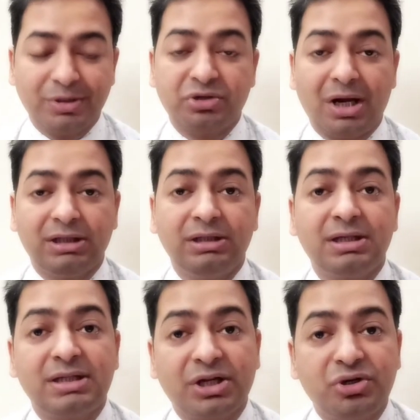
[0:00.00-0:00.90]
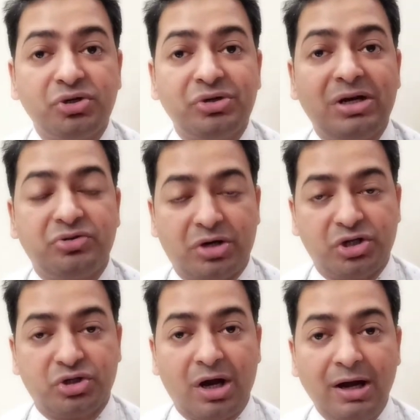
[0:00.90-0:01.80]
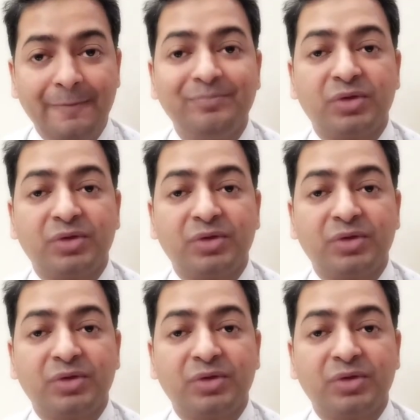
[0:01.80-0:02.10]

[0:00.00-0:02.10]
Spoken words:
but rather the secretary and treasurer.